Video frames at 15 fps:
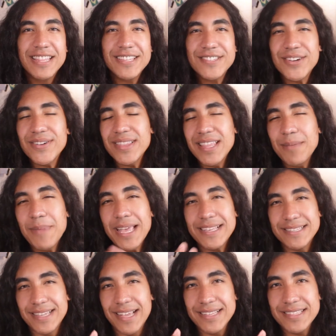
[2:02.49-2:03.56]
This certainly
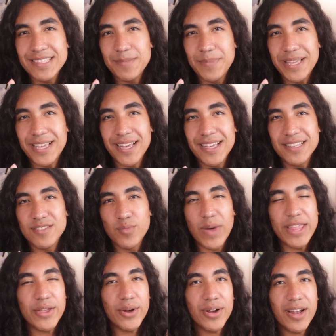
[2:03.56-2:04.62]
makes sense, because
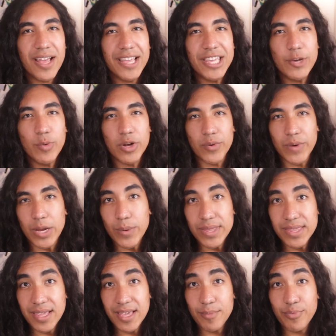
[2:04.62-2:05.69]
whether or not you agree
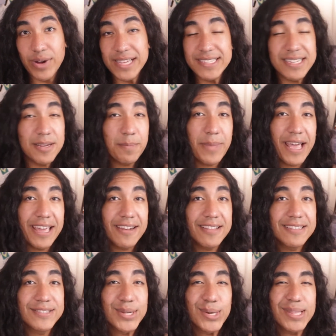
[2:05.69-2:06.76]
with it, President
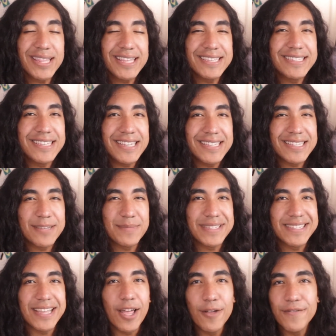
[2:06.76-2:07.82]
Biden certainly sees
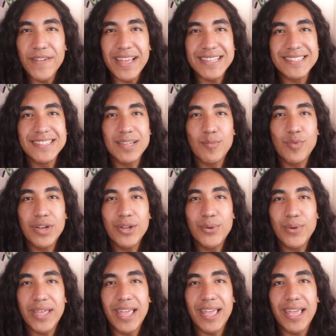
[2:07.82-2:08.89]
himself as someone
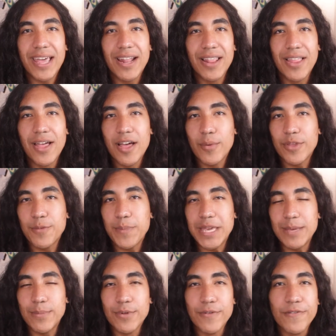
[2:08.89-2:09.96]
who can get along with people